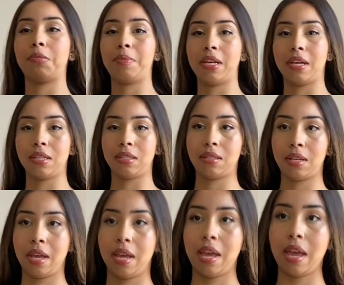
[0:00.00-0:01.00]
because
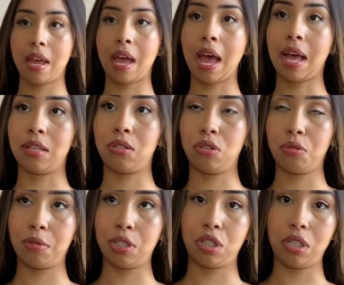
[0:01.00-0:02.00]
it has so
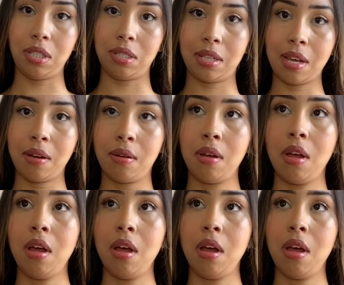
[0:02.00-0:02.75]
much detail.